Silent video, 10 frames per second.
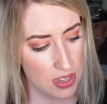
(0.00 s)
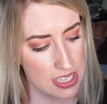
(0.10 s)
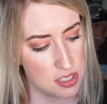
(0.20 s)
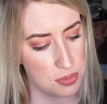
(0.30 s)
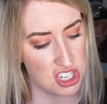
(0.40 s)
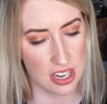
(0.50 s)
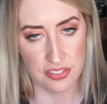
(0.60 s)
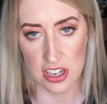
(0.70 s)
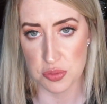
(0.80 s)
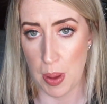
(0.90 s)
it's Michelle
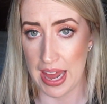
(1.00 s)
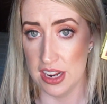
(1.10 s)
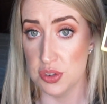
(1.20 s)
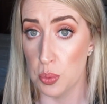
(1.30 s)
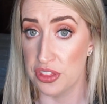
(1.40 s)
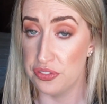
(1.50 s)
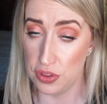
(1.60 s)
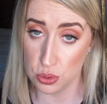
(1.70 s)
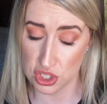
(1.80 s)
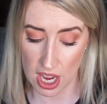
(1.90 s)
Fox palette with
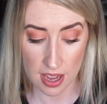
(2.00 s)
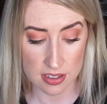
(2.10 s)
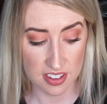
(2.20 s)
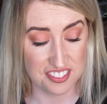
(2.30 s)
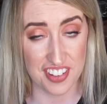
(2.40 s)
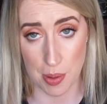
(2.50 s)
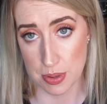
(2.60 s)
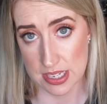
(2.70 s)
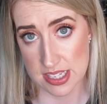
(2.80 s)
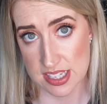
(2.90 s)
fuchsia.
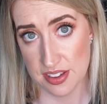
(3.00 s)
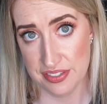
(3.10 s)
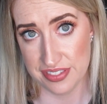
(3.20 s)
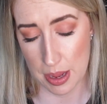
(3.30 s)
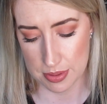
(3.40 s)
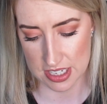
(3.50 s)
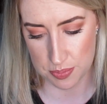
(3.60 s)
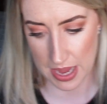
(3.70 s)
Fabulous, fabulous